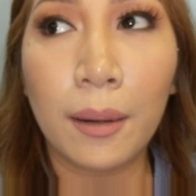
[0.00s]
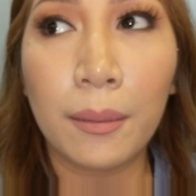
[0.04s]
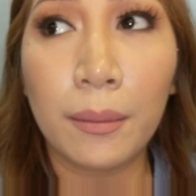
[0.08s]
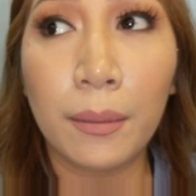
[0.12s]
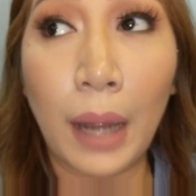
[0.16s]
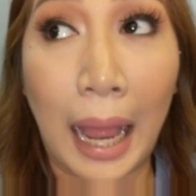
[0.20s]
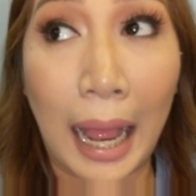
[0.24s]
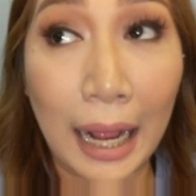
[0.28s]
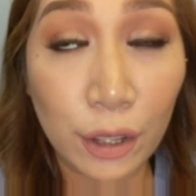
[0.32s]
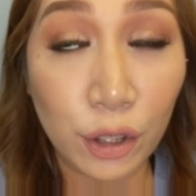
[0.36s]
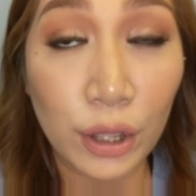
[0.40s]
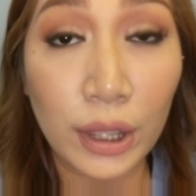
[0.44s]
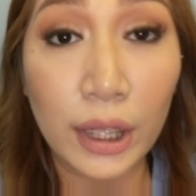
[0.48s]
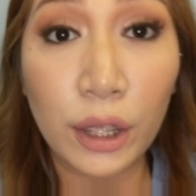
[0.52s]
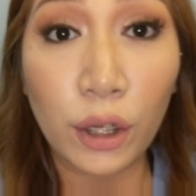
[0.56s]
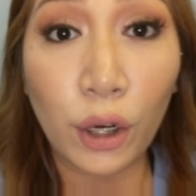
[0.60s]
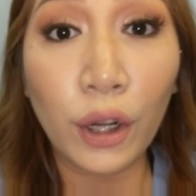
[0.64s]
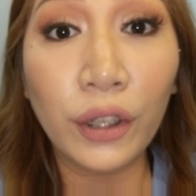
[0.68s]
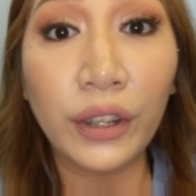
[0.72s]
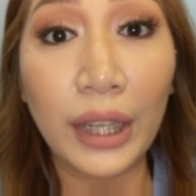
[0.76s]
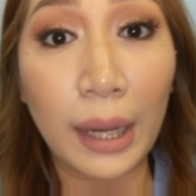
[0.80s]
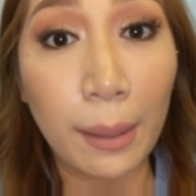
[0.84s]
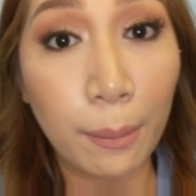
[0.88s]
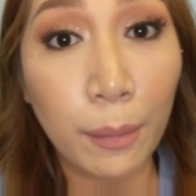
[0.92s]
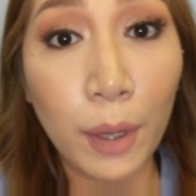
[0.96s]
Actually,
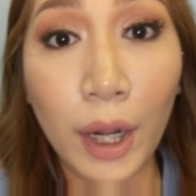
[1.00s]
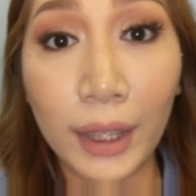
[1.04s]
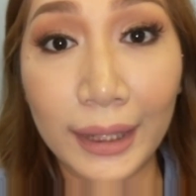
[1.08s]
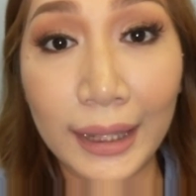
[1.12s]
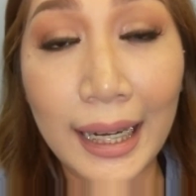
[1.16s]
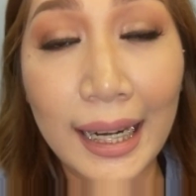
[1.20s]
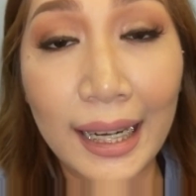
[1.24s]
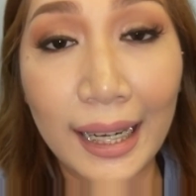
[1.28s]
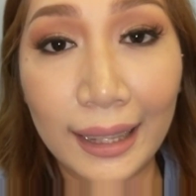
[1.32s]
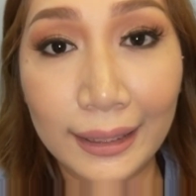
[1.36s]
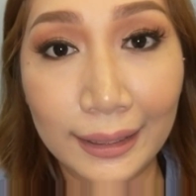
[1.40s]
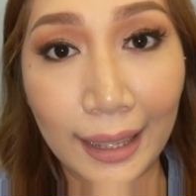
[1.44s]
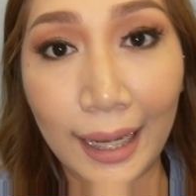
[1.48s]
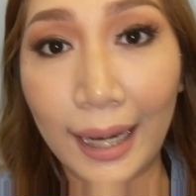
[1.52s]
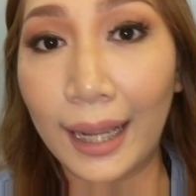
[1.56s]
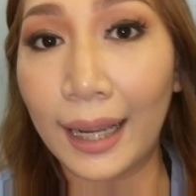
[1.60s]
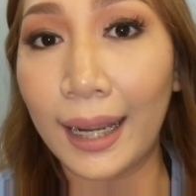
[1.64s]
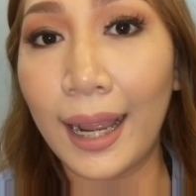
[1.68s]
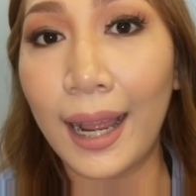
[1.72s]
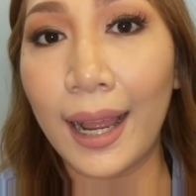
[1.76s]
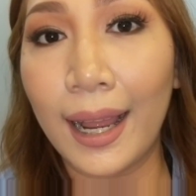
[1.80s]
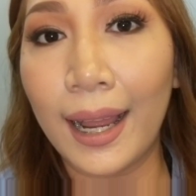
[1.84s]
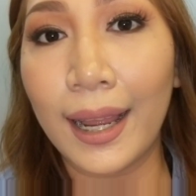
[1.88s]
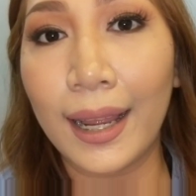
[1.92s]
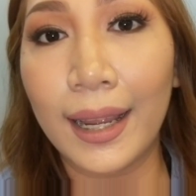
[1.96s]
konting blotting lang
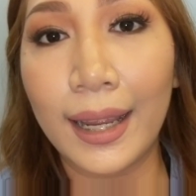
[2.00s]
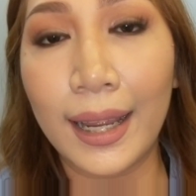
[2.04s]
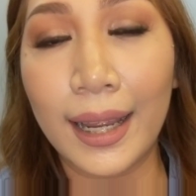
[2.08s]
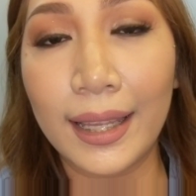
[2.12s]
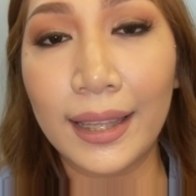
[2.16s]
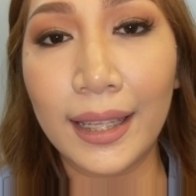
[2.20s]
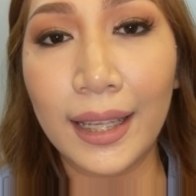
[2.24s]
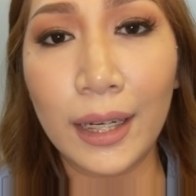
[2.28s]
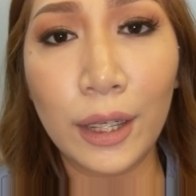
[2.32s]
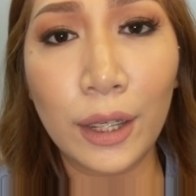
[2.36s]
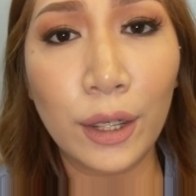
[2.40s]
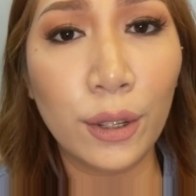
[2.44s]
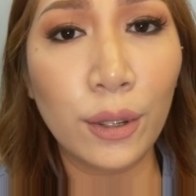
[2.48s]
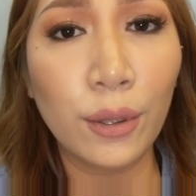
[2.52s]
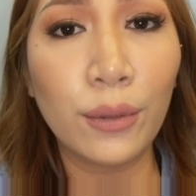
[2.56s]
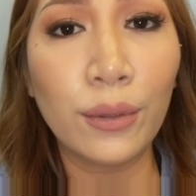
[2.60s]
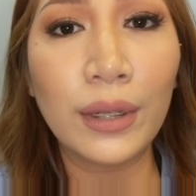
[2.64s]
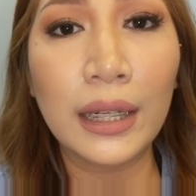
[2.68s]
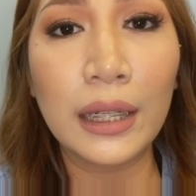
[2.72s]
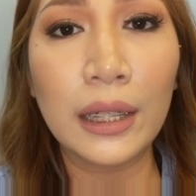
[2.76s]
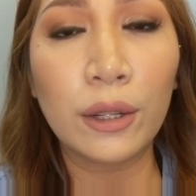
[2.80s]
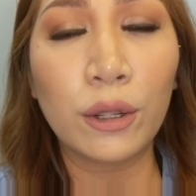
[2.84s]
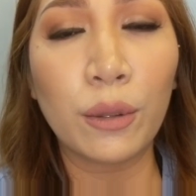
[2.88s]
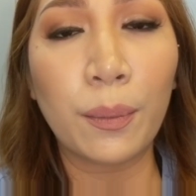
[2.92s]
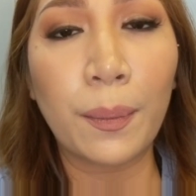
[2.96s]
talaga. And then you don't
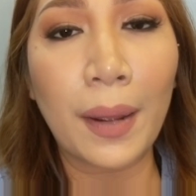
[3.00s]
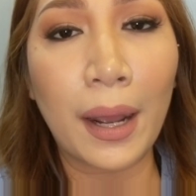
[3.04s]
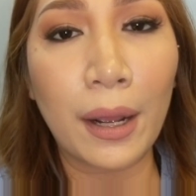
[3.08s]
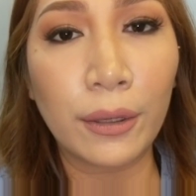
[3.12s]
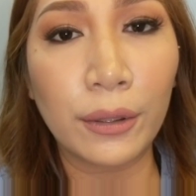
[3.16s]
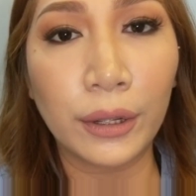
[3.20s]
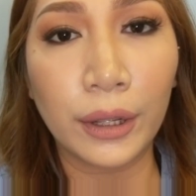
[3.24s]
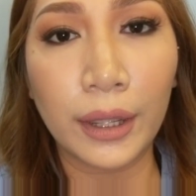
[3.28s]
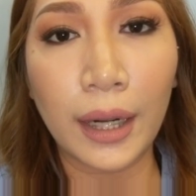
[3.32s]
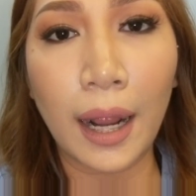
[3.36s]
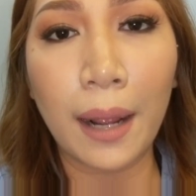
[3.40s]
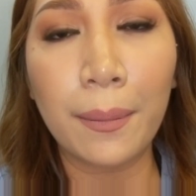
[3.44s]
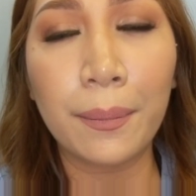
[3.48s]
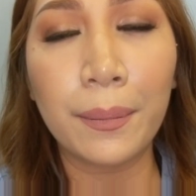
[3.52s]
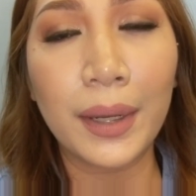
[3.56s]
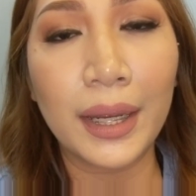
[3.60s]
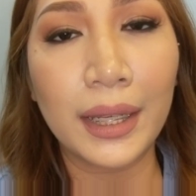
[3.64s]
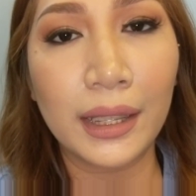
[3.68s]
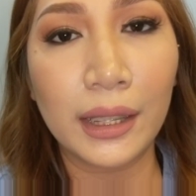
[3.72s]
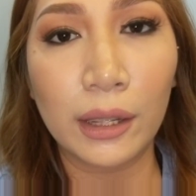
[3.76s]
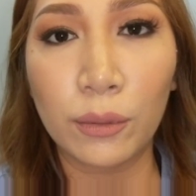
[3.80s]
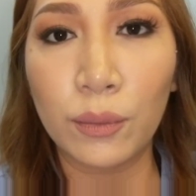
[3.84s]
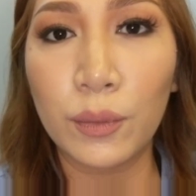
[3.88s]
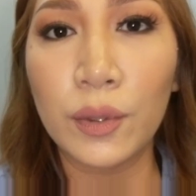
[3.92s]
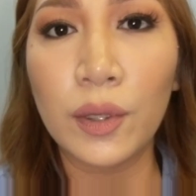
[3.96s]
need to powder up and
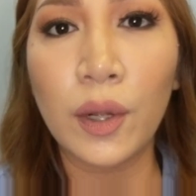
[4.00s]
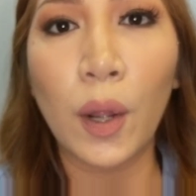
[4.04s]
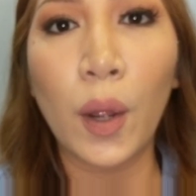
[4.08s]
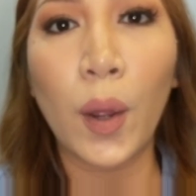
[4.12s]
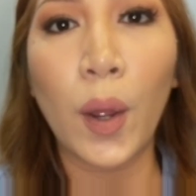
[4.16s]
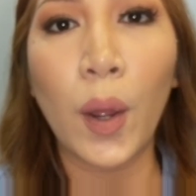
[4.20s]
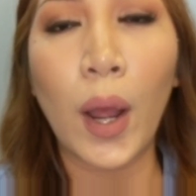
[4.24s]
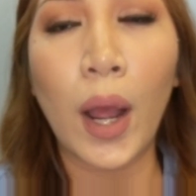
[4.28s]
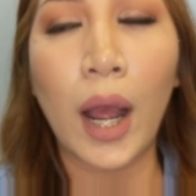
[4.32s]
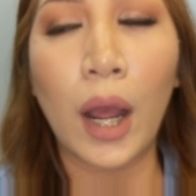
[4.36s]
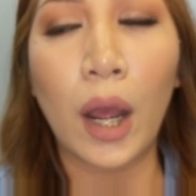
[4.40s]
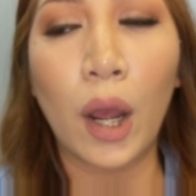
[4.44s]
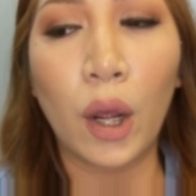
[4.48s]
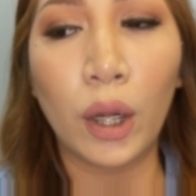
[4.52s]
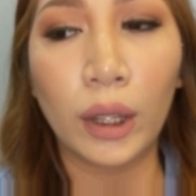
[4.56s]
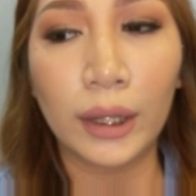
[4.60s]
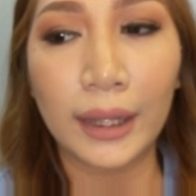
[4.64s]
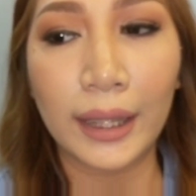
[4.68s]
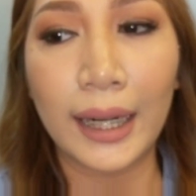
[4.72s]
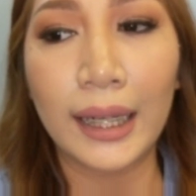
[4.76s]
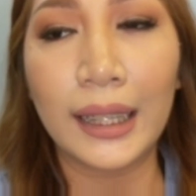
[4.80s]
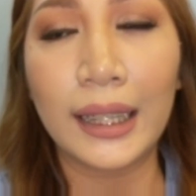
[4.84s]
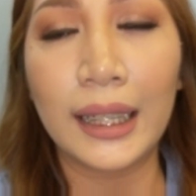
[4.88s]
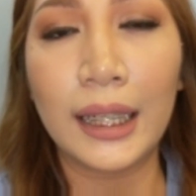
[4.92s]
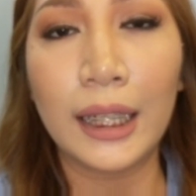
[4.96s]
it will
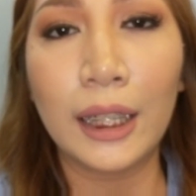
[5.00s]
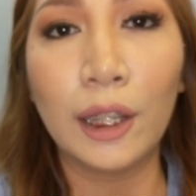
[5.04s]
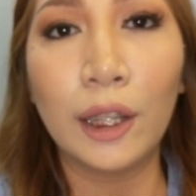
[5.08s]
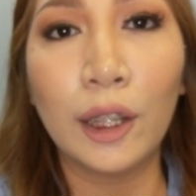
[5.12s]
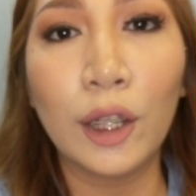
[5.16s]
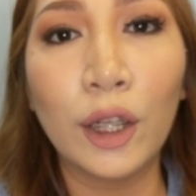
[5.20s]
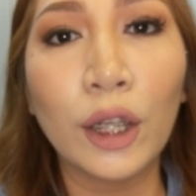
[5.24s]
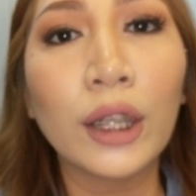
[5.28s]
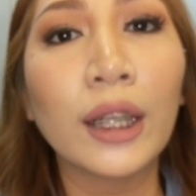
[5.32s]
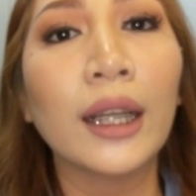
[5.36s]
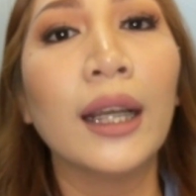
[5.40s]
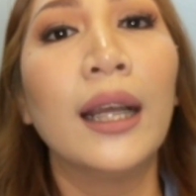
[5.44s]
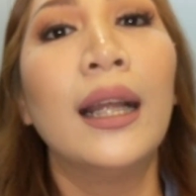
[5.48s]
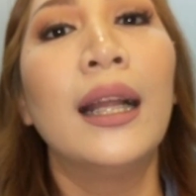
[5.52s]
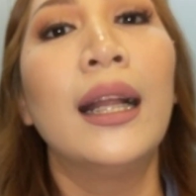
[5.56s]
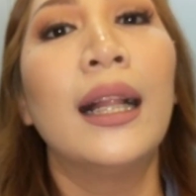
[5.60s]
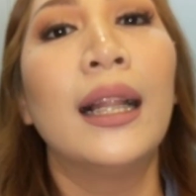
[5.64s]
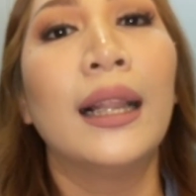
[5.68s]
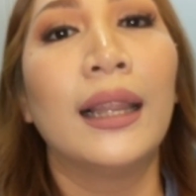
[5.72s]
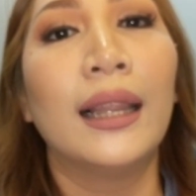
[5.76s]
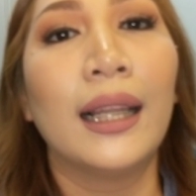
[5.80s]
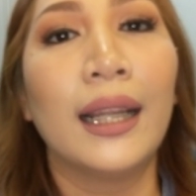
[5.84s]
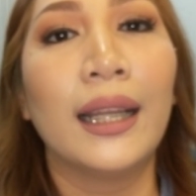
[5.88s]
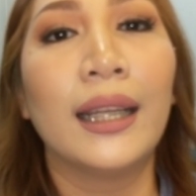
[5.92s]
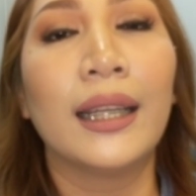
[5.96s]
already look
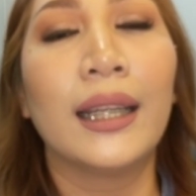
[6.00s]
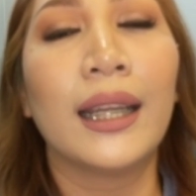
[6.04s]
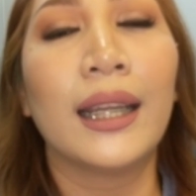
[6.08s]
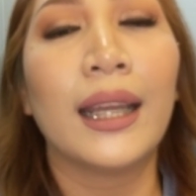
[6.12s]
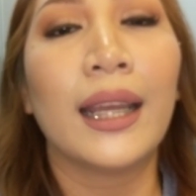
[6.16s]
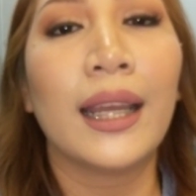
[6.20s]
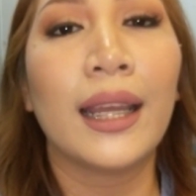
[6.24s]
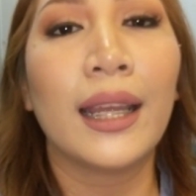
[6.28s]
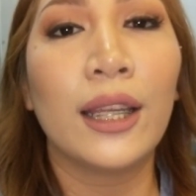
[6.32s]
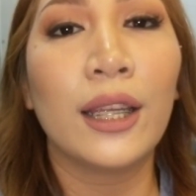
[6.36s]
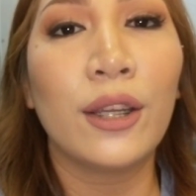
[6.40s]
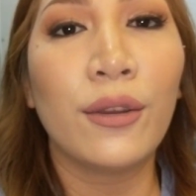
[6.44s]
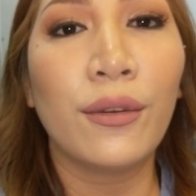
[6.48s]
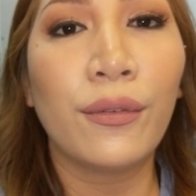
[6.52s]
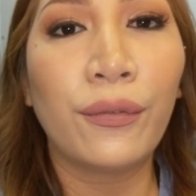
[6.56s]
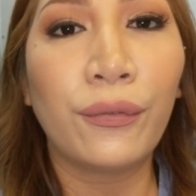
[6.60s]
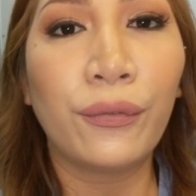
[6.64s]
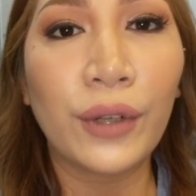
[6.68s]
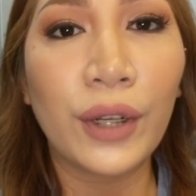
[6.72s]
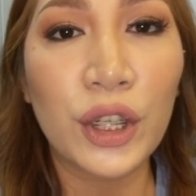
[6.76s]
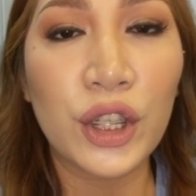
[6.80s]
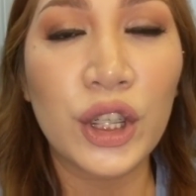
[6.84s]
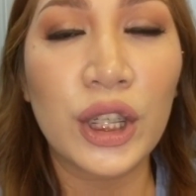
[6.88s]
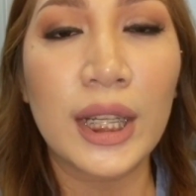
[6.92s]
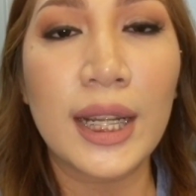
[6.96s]
like you
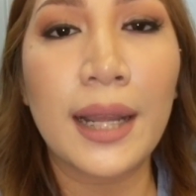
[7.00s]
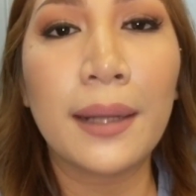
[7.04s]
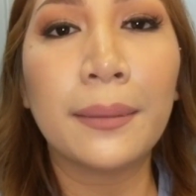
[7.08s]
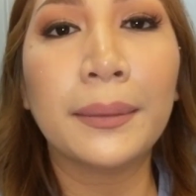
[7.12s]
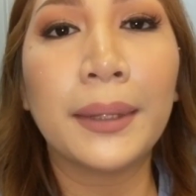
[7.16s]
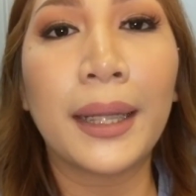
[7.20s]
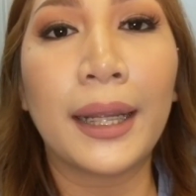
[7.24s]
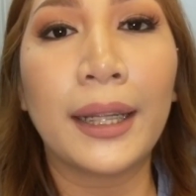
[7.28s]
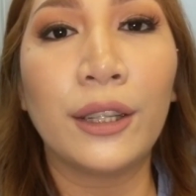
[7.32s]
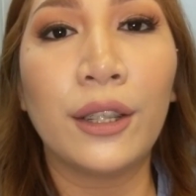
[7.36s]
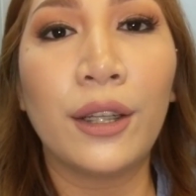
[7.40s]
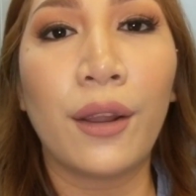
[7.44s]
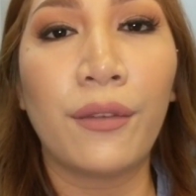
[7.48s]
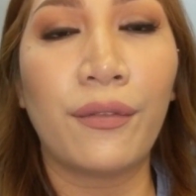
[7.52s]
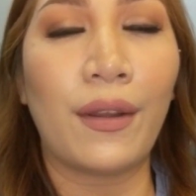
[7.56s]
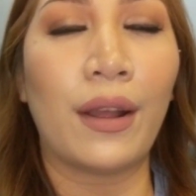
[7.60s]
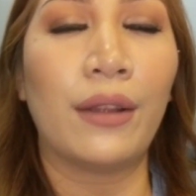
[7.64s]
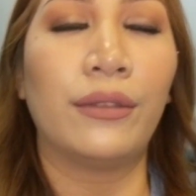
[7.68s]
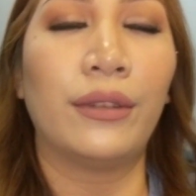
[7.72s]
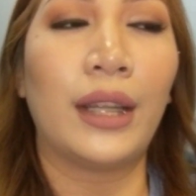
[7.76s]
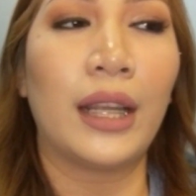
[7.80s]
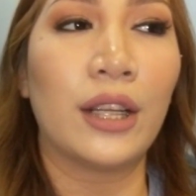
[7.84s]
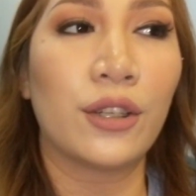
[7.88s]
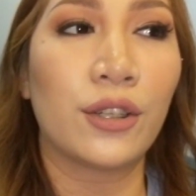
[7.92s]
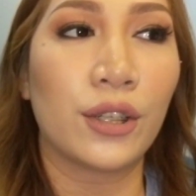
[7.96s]
freshly applied your
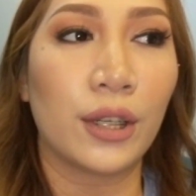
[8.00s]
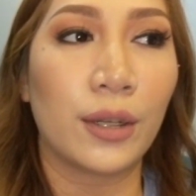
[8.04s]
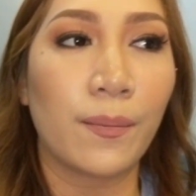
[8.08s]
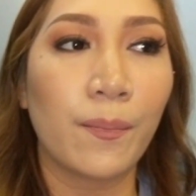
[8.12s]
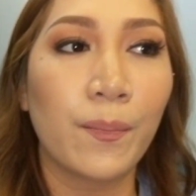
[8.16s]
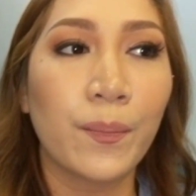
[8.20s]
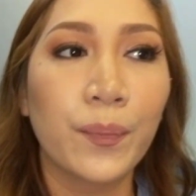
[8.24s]
foundation.